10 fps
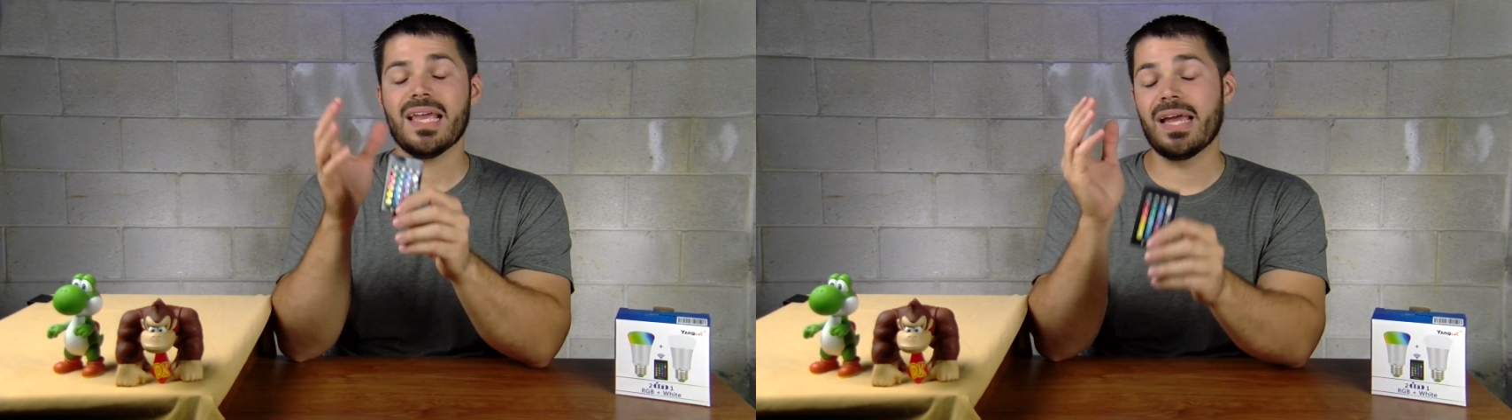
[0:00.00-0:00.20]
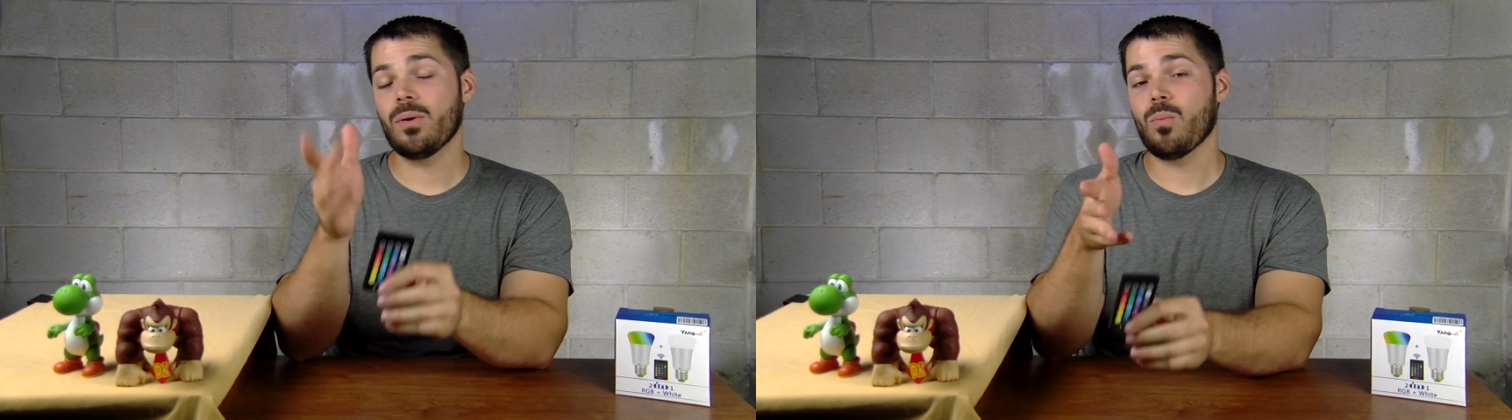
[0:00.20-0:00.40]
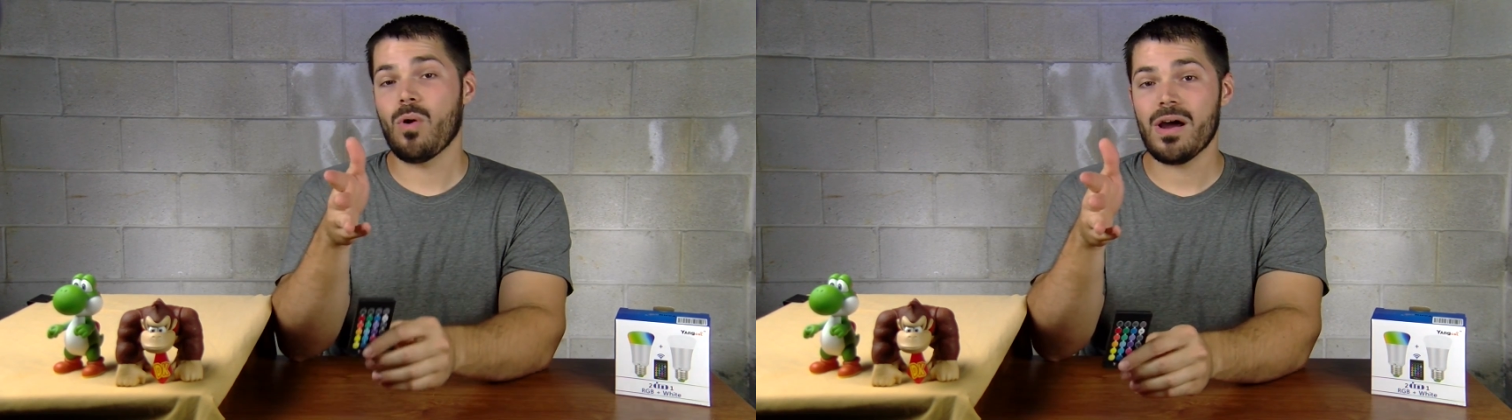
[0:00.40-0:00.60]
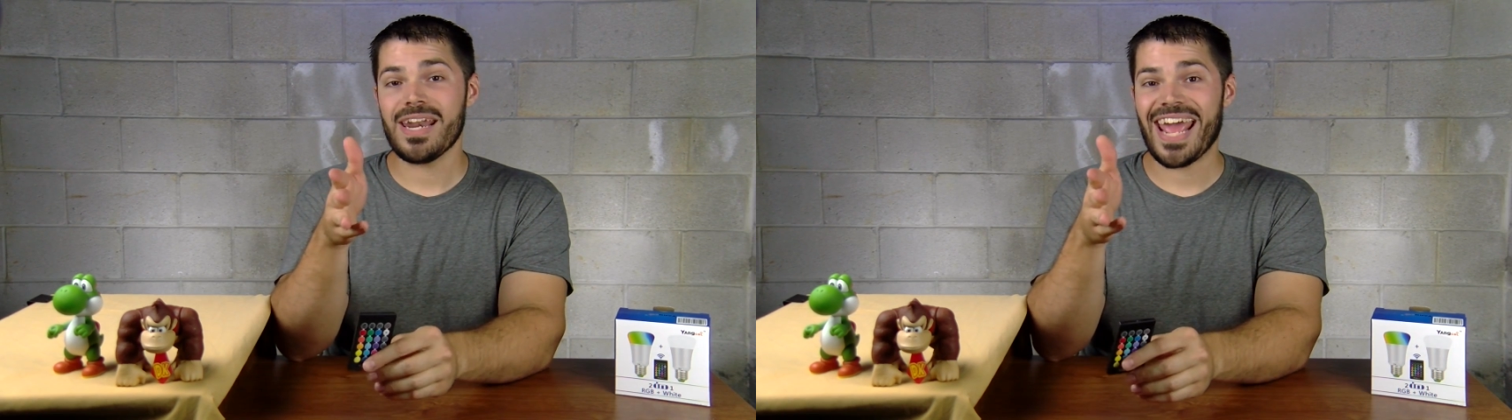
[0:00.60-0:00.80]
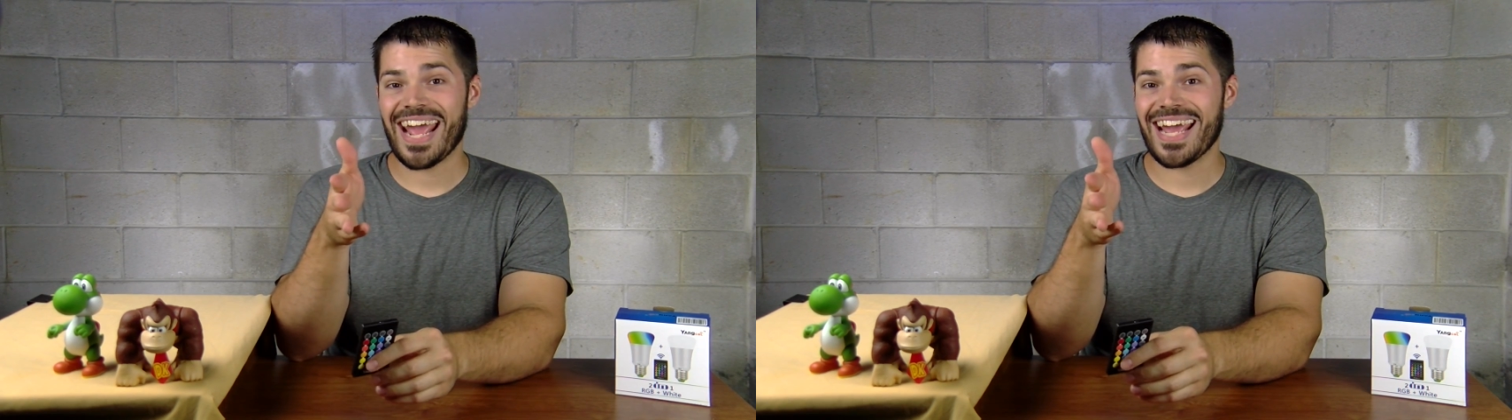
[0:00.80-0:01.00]
and
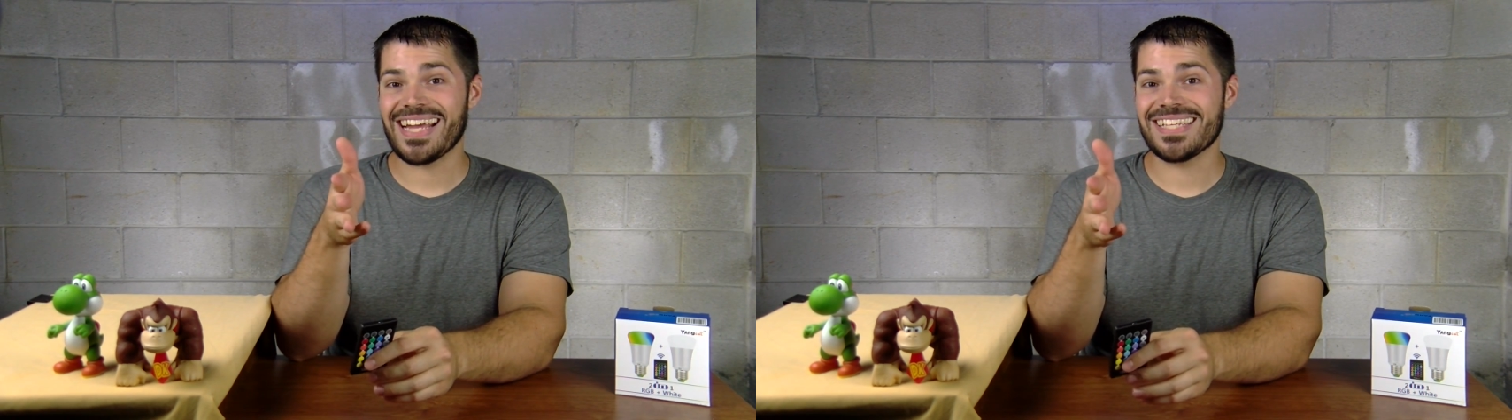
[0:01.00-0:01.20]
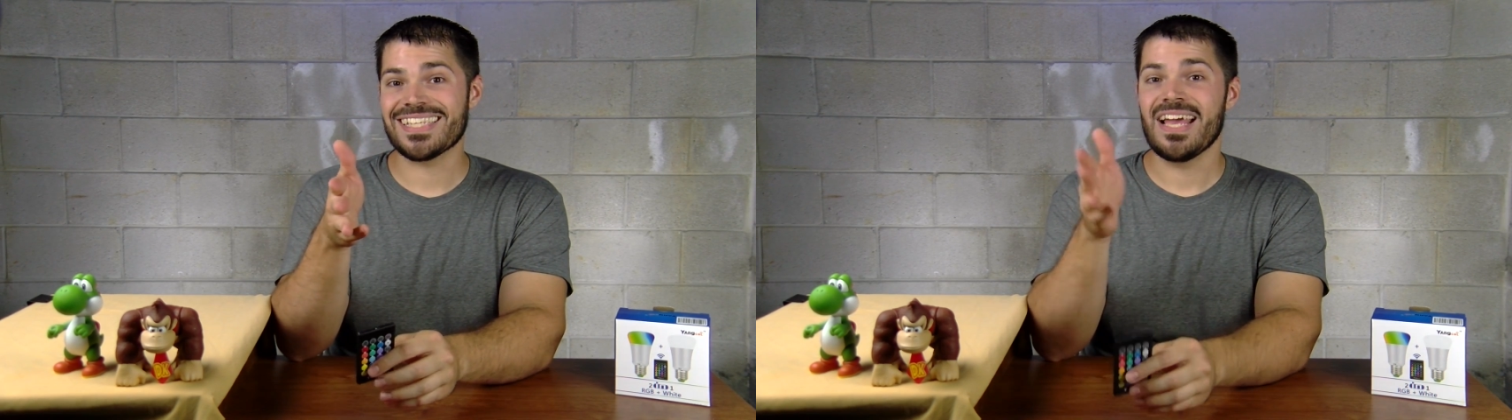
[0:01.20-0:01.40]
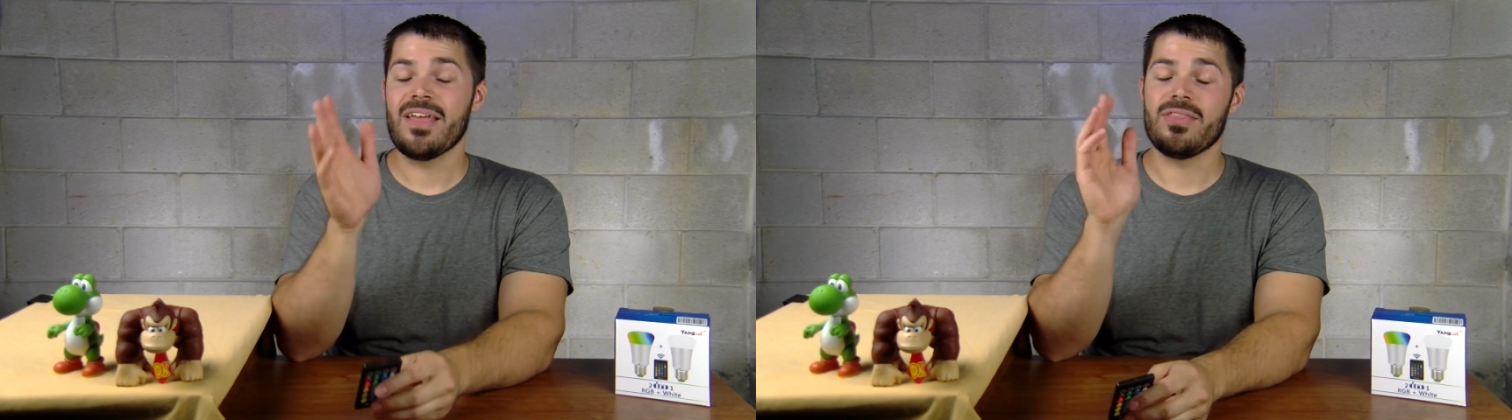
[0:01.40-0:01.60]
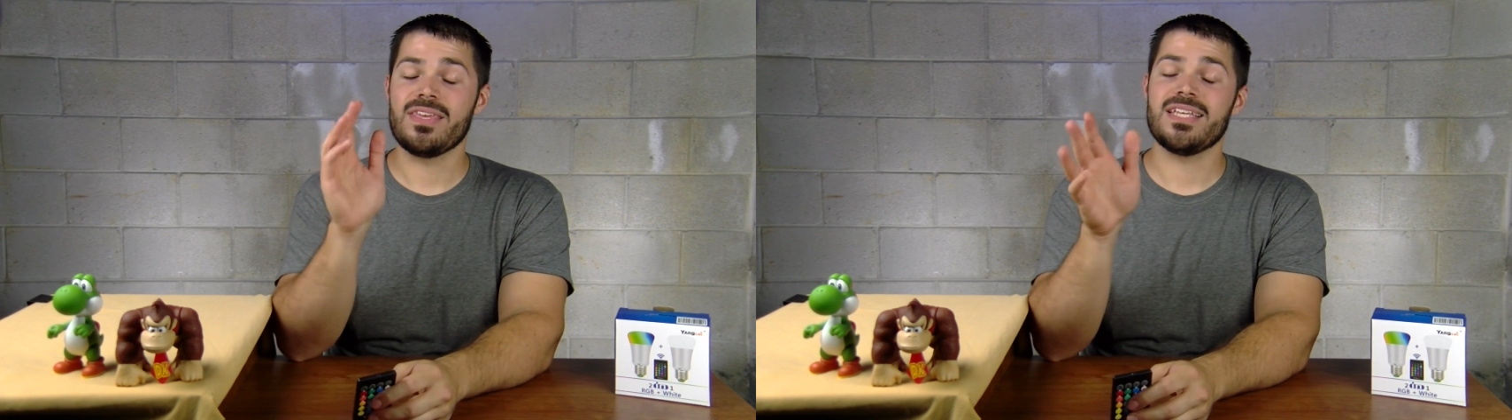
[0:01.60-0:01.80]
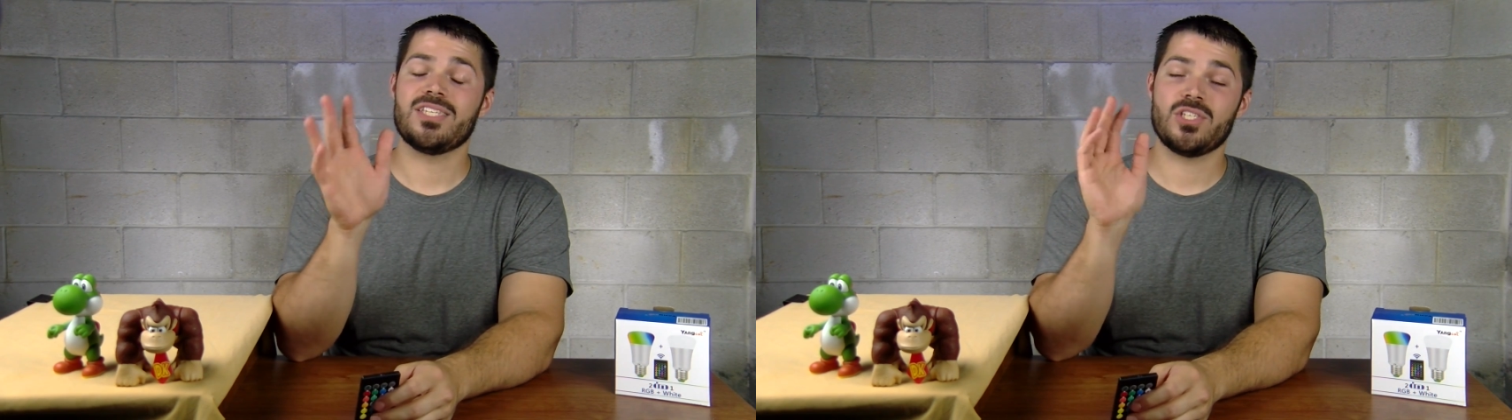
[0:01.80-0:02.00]
one has
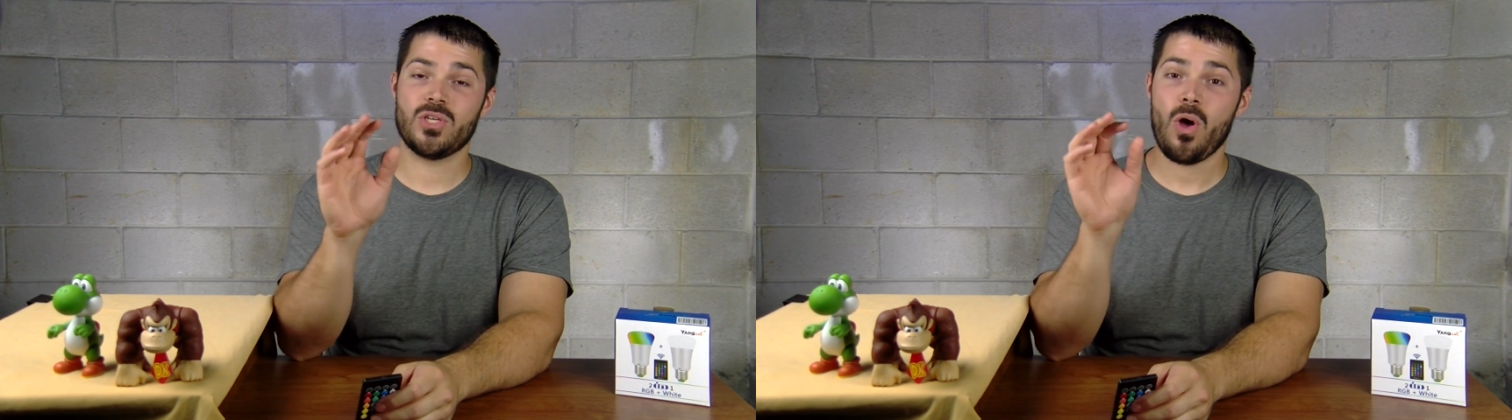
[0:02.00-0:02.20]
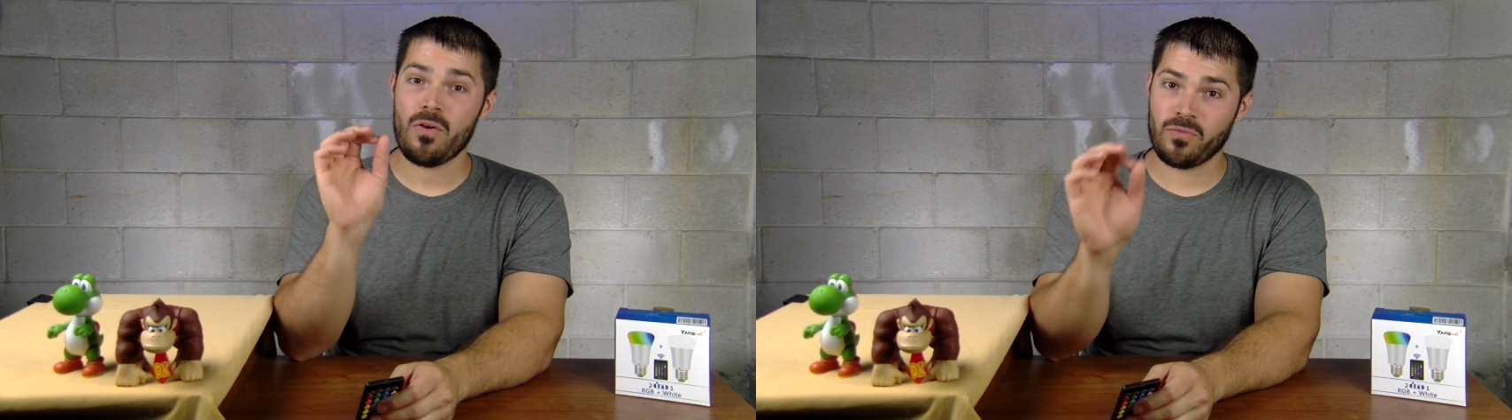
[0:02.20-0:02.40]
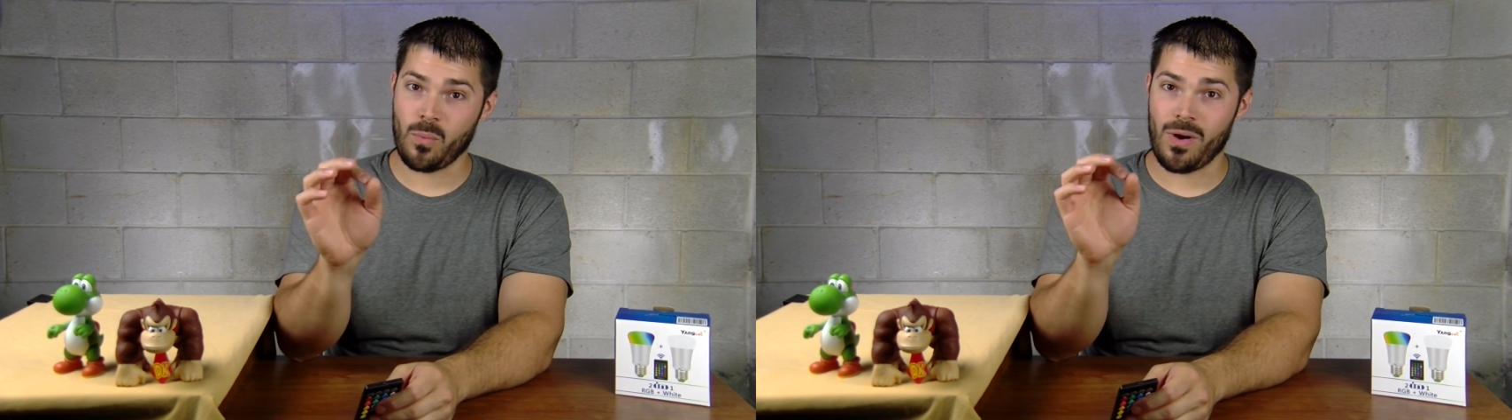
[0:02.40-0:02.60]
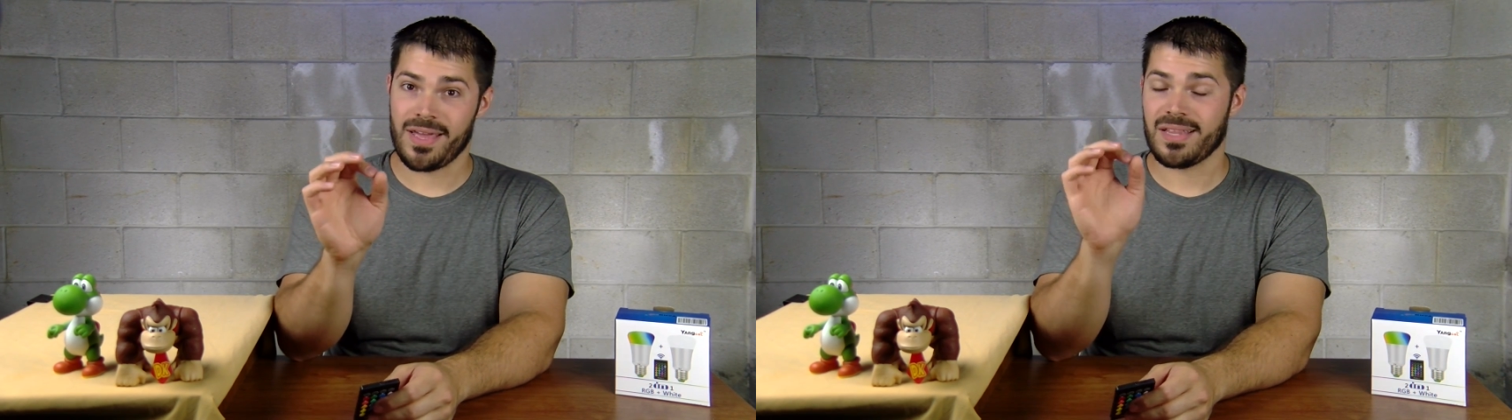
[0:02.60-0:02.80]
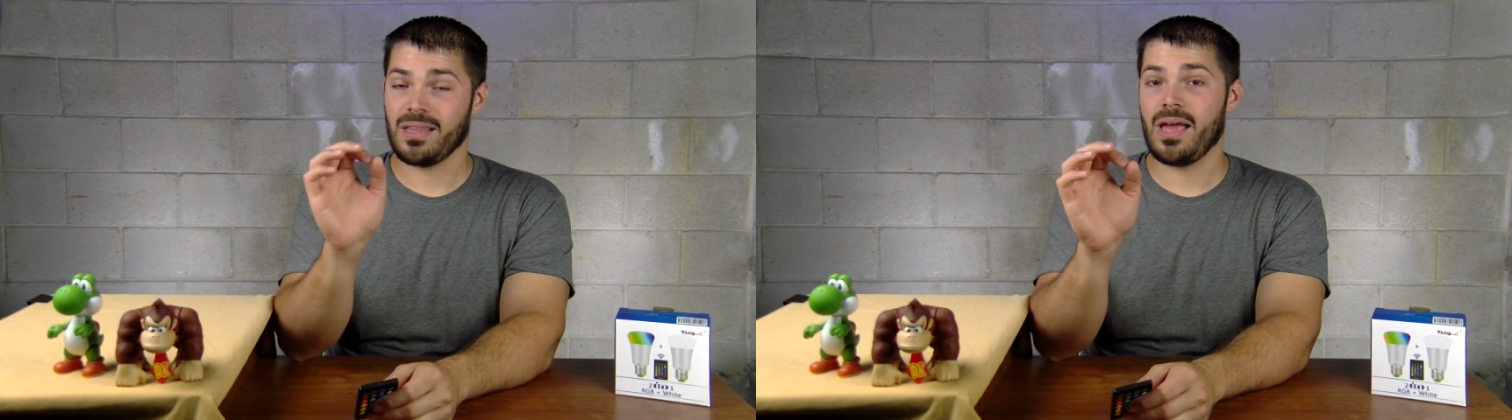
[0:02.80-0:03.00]
the soft
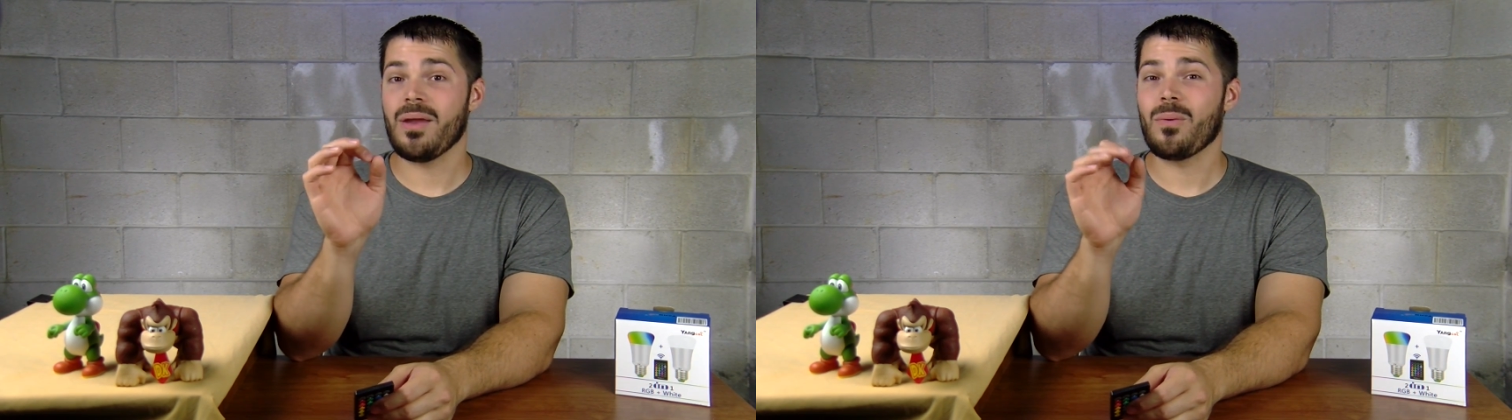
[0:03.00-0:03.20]
white light,